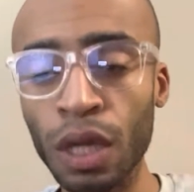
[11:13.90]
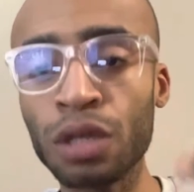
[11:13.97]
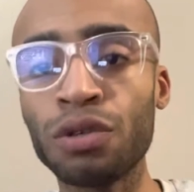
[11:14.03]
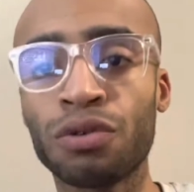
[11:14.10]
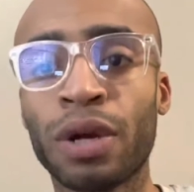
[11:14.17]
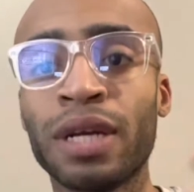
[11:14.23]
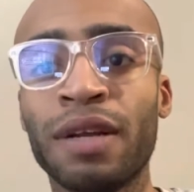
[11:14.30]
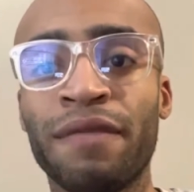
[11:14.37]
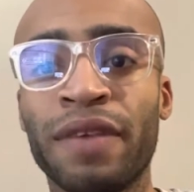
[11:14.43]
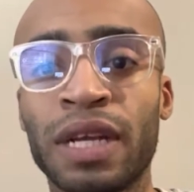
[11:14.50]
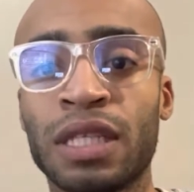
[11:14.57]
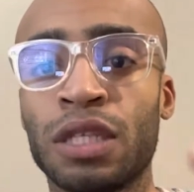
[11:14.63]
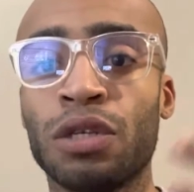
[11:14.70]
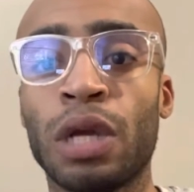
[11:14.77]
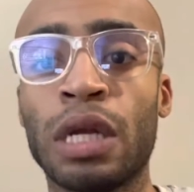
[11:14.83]
trying to
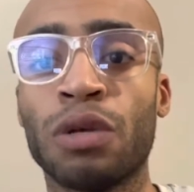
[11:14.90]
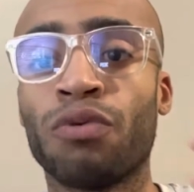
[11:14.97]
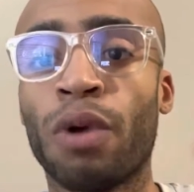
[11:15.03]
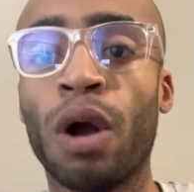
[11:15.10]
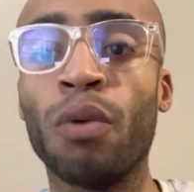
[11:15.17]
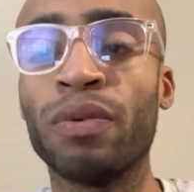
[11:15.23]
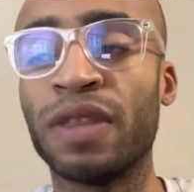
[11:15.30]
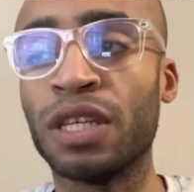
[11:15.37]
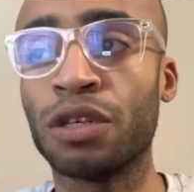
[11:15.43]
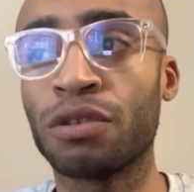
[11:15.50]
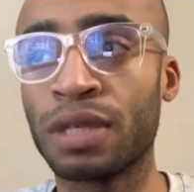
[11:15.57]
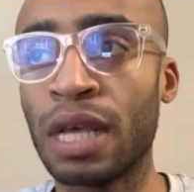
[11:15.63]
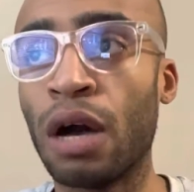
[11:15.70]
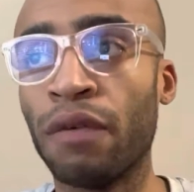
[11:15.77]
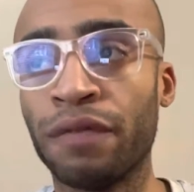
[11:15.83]
fix and grow within
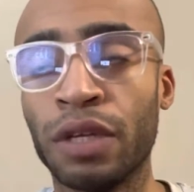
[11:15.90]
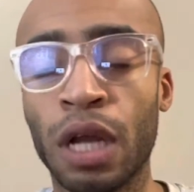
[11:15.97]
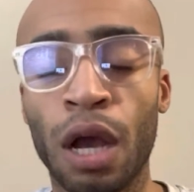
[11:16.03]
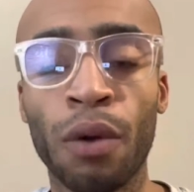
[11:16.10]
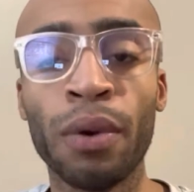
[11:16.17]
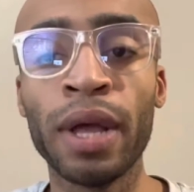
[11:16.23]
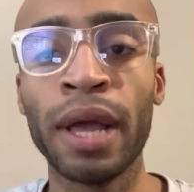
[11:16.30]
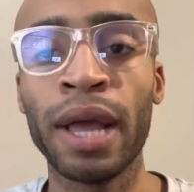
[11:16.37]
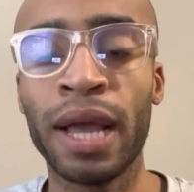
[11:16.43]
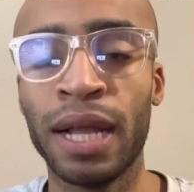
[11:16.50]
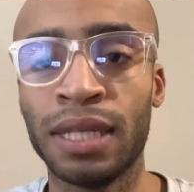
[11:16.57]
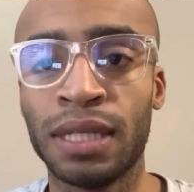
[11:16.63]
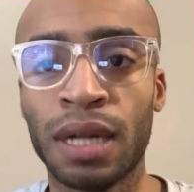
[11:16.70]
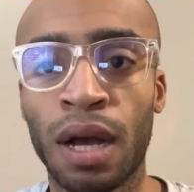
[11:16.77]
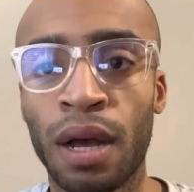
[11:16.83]
yourself.
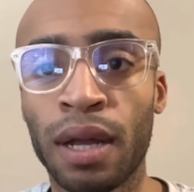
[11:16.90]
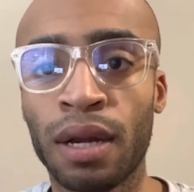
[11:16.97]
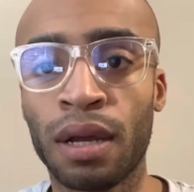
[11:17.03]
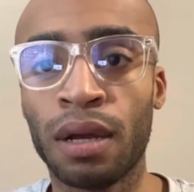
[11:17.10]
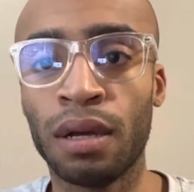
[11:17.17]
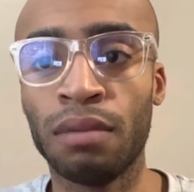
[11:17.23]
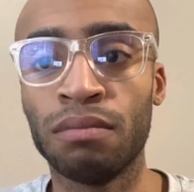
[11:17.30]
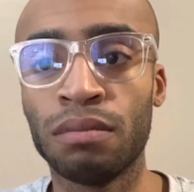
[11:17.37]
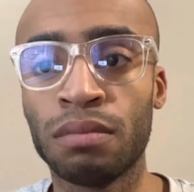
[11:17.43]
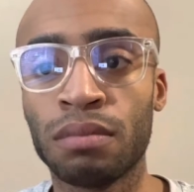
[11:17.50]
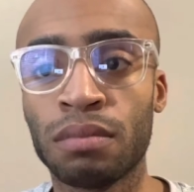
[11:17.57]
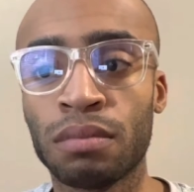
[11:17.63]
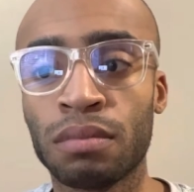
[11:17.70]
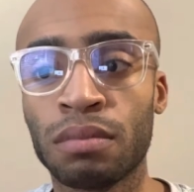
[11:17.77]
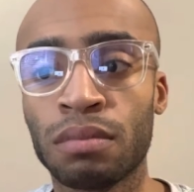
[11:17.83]
It's not
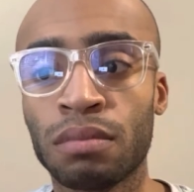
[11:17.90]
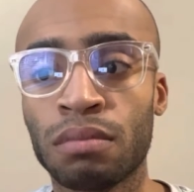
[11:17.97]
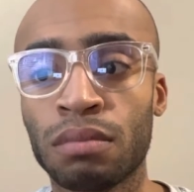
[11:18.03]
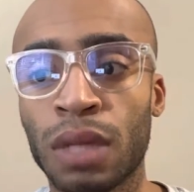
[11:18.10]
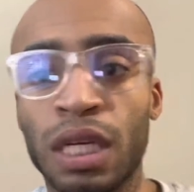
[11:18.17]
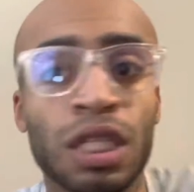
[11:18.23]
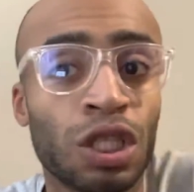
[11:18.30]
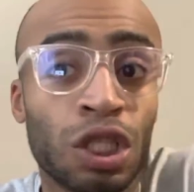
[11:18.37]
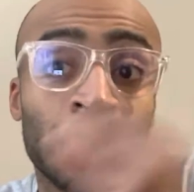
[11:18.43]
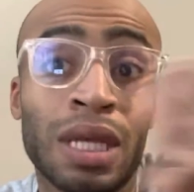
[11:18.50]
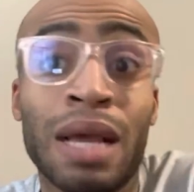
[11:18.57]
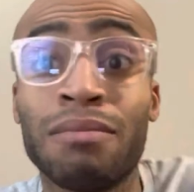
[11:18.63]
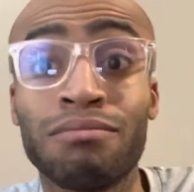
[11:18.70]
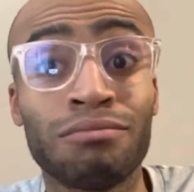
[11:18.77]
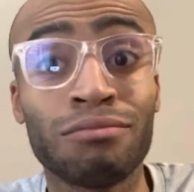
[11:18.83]
it doesn't
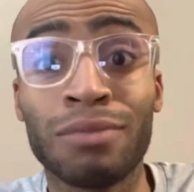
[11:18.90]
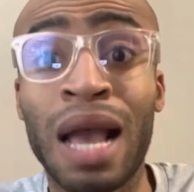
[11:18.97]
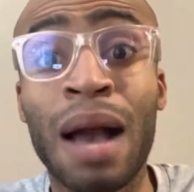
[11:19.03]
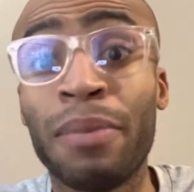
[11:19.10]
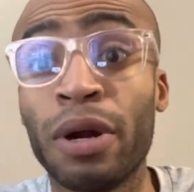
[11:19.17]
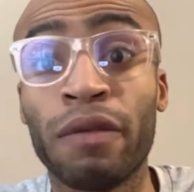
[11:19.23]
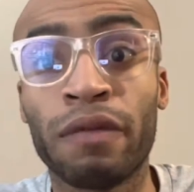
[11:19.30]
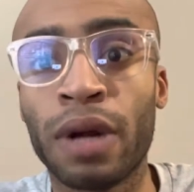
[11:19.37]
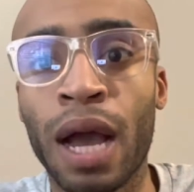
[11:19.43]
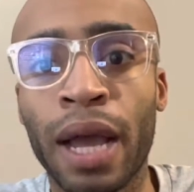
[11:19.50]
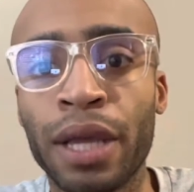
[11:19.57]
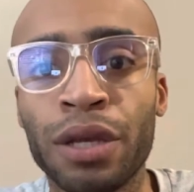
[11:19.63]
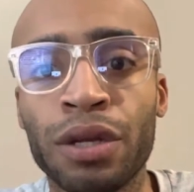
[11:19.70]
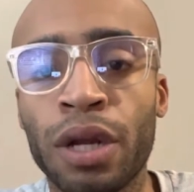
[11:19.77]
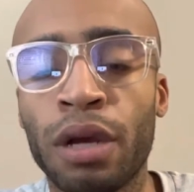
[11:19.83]
just happen
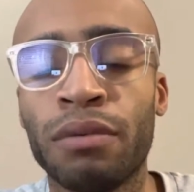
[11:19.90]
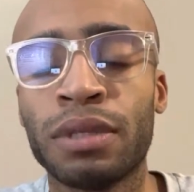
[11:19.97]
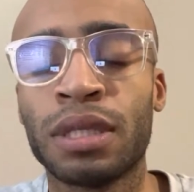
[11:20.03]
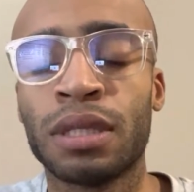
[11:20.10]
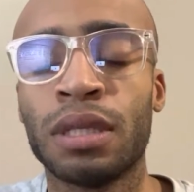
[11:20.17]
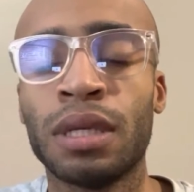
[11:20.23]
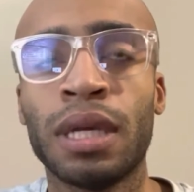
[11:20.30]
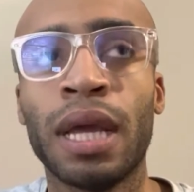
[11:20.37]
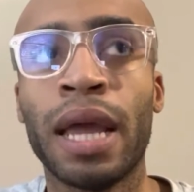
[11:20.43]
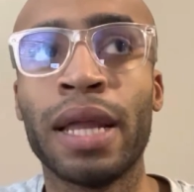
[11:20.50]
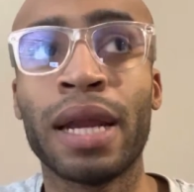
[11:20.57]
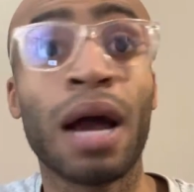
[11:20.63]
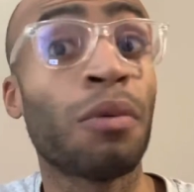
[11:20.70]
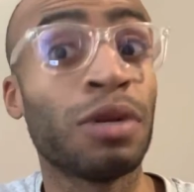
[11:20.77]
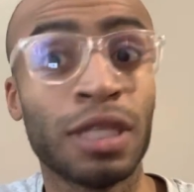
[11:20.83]
overnight,
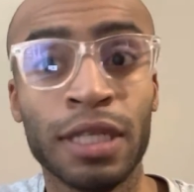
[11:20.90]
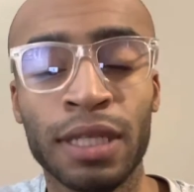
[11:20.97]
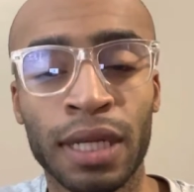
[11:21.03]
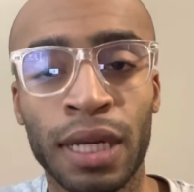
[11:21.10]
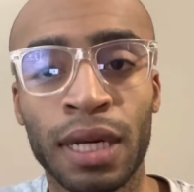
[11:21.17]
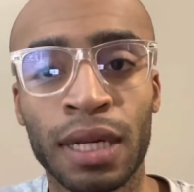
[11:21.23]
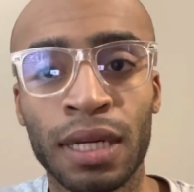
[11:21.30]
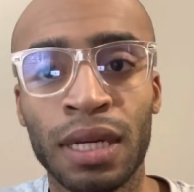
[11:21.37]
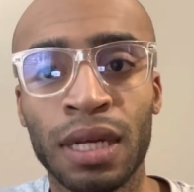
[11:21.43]
and I wish it did,